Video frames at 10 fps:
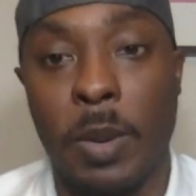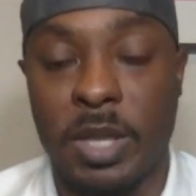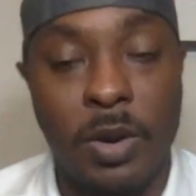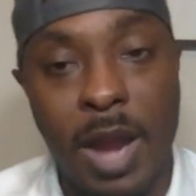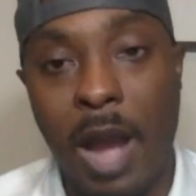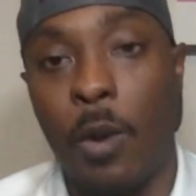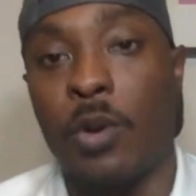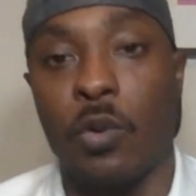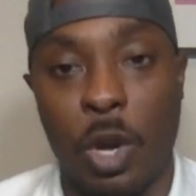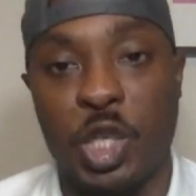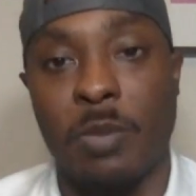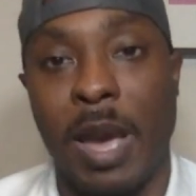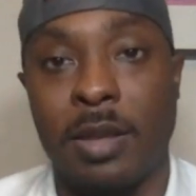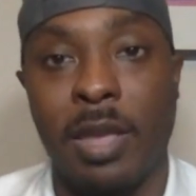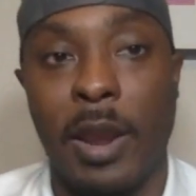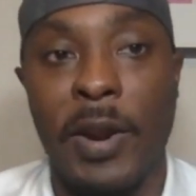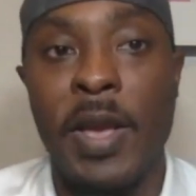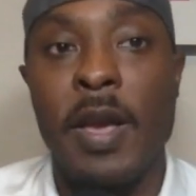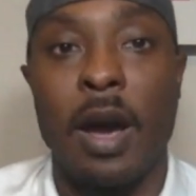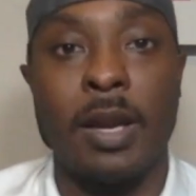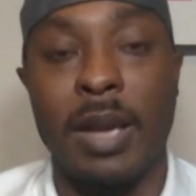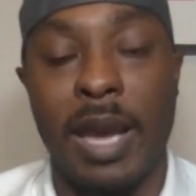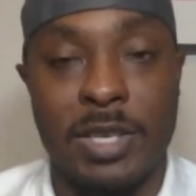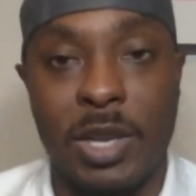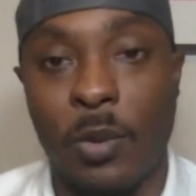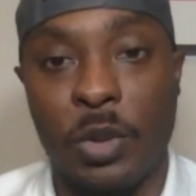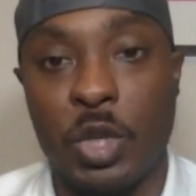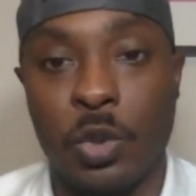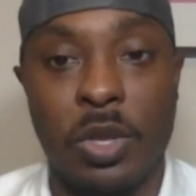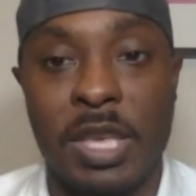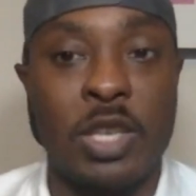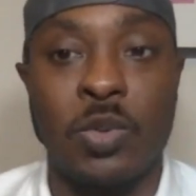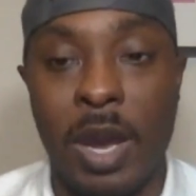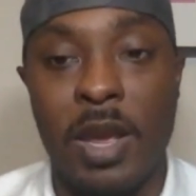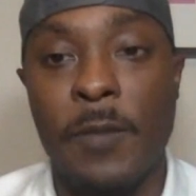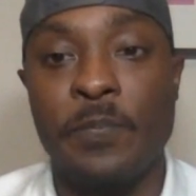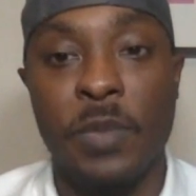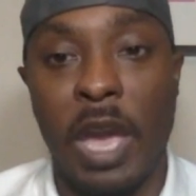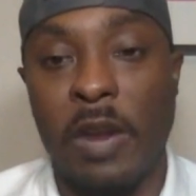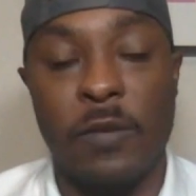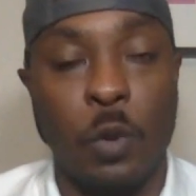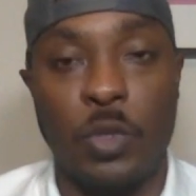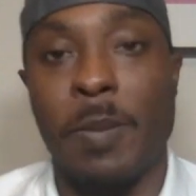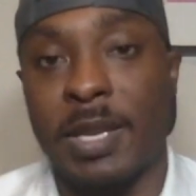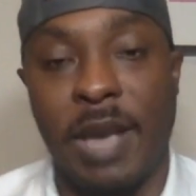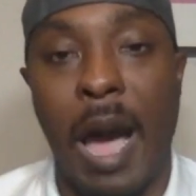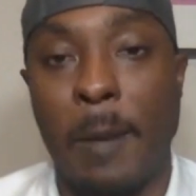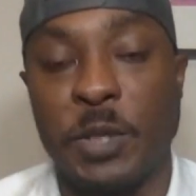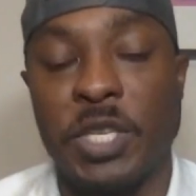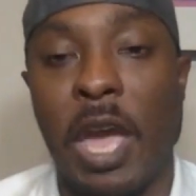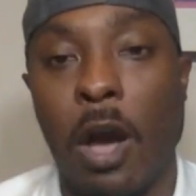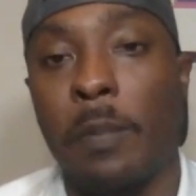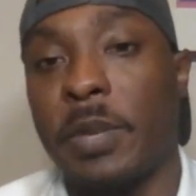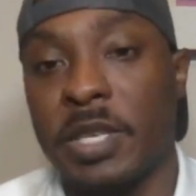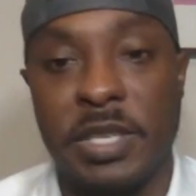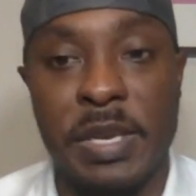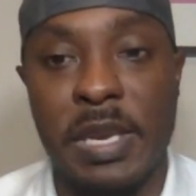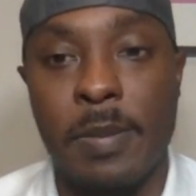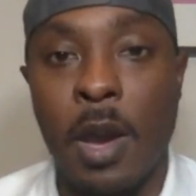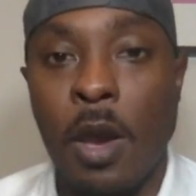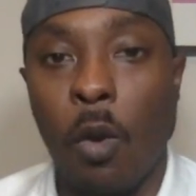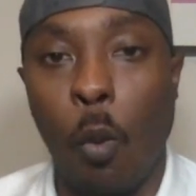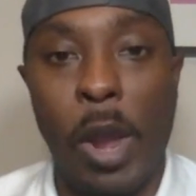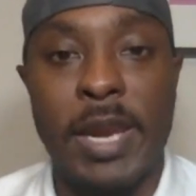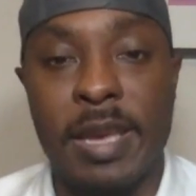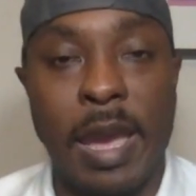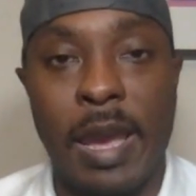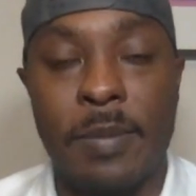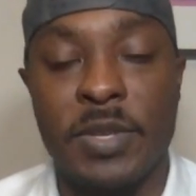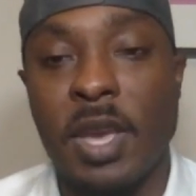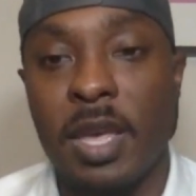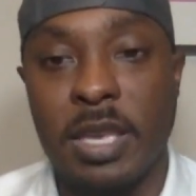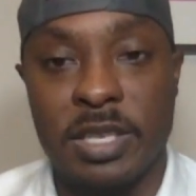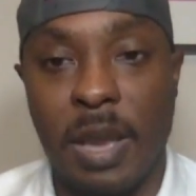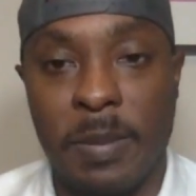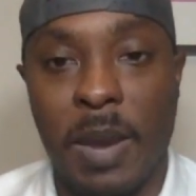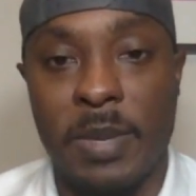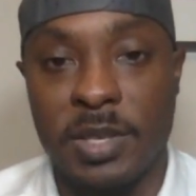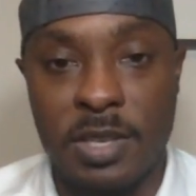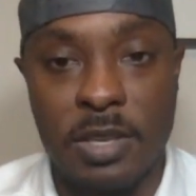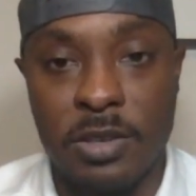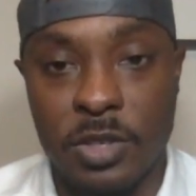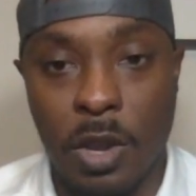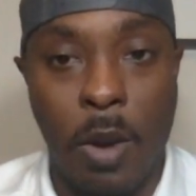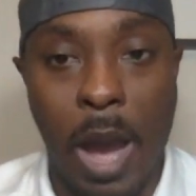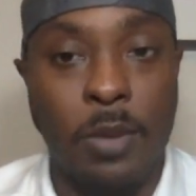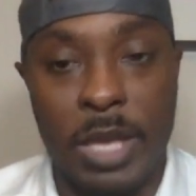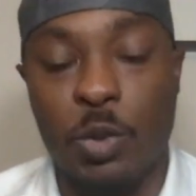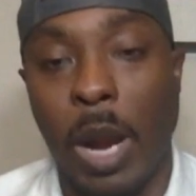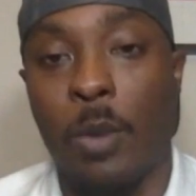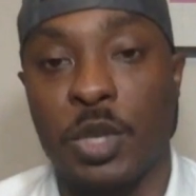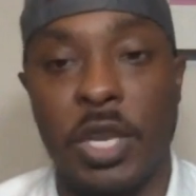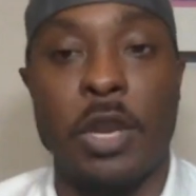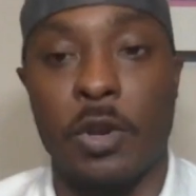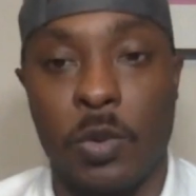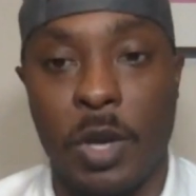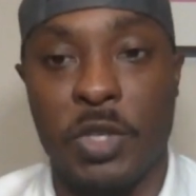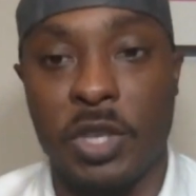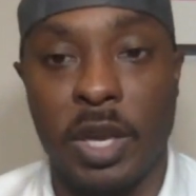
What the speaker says: But they're not going to rush him out there unless they really truly think he's ready. And of course, the best option to help this team win games this upcoming season. So that's what I would say to your question.